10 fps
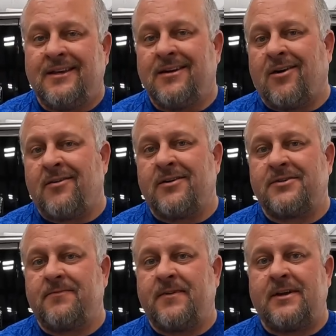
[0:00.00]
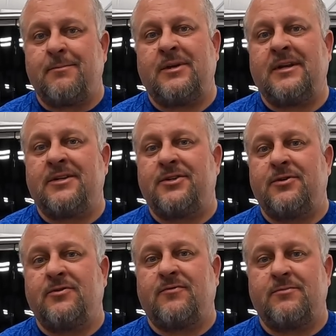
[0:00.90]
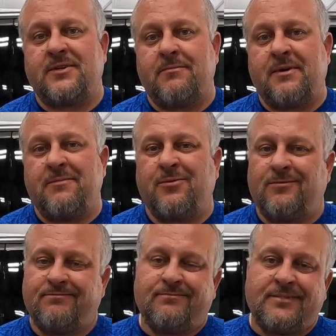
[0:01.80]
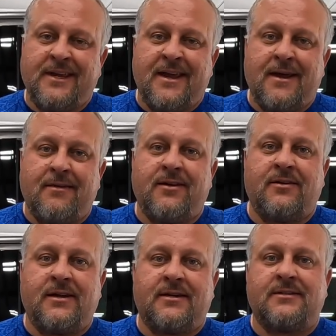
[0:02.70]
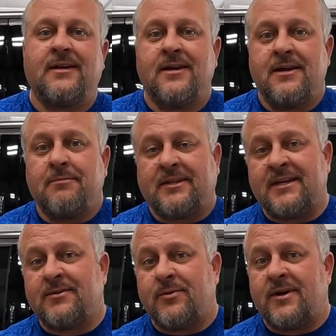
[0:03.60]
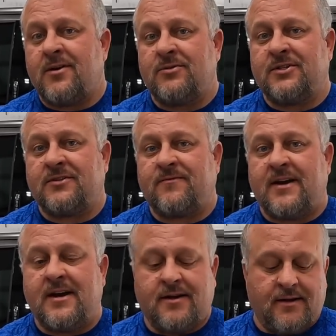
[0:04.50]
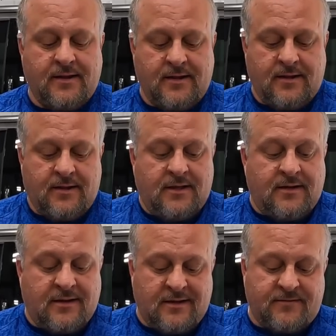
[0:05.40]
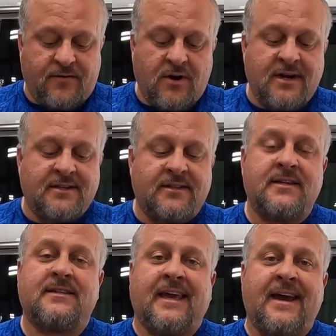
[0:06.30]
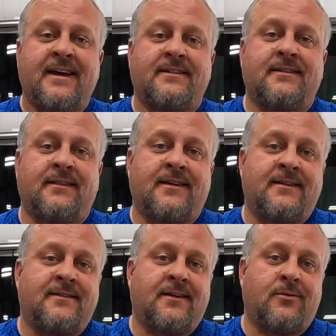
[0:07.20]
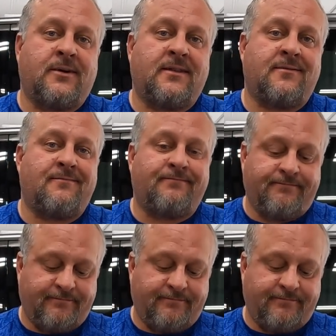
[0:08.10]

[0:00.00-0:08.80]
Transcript: Are there some fitment issues from some people? Yeah, there is. But these went on just fine. As far as these cats that they sell with them,